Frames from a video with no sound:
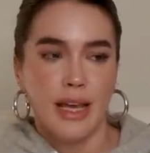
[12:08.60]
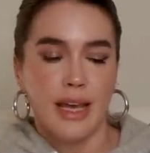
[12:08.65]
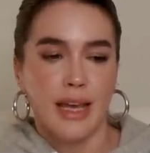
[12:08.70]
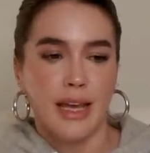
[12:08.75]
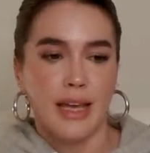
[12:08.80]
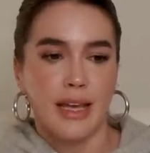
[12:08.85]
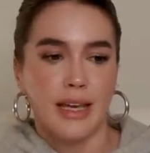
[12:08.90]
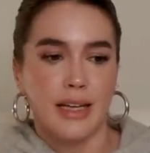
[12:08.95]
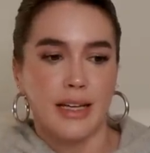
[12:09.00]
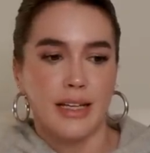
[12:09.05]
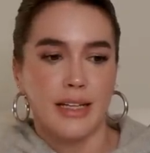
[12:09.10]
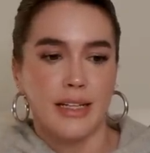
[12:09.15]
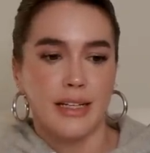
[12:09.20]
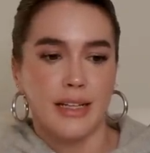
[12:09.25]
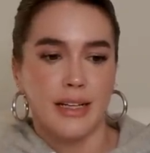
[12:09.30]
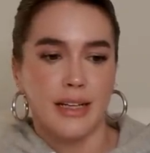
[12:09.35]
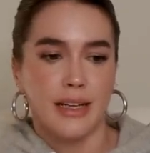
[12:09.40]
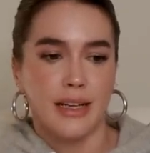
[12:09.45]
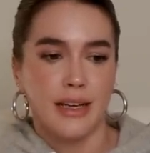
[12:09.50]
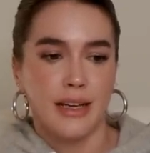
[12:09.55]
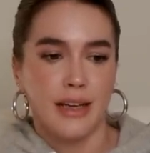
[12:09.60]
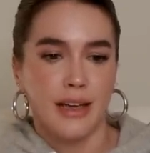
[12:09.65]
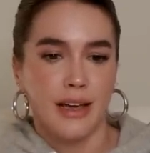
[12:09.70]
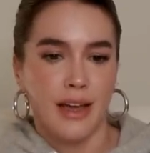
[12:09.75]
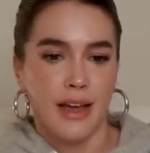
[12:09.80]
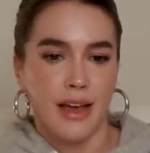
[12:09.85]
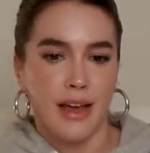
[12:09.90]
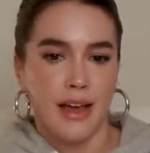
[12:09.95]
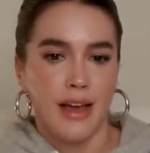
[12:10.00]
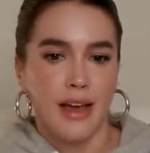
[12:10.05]
And
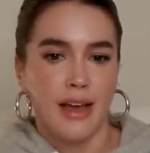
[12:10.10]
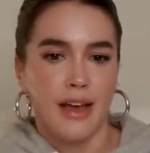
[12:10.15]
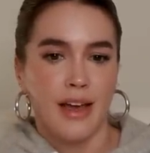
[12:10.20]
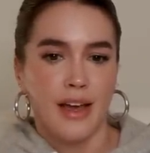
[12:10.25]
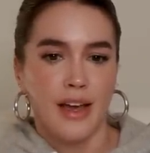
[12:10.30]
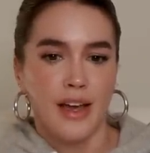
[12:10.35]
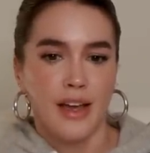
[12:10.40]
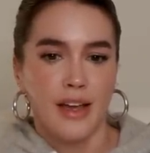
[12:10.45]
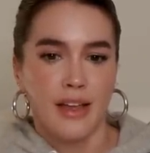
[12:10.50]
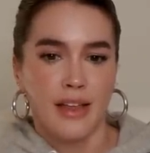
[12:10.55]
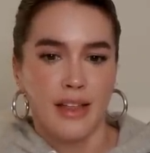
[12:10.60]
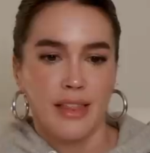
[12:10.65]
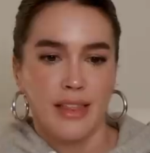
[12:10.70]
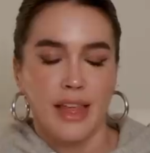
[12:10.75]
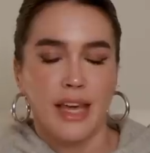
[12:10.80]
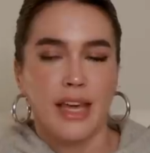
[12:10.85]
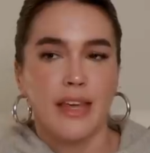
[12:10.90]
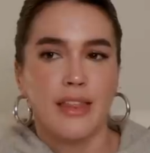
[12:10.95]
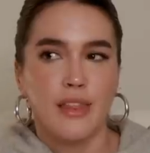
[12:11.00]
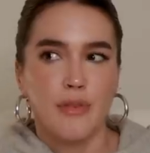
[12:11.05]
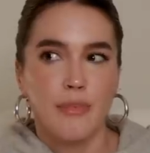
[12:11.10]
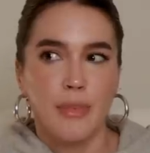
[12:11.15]
like